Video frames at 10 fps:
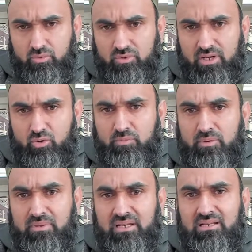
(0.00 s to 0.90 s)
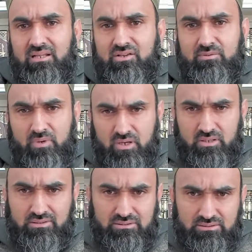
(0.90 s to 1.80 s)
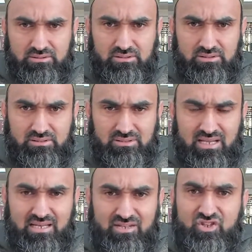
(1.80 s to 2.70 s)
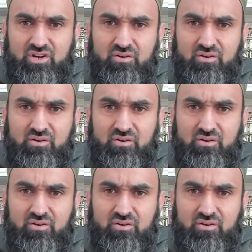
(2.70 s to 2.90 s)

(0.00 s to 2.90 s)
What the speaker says: It could be meaning zamana in general,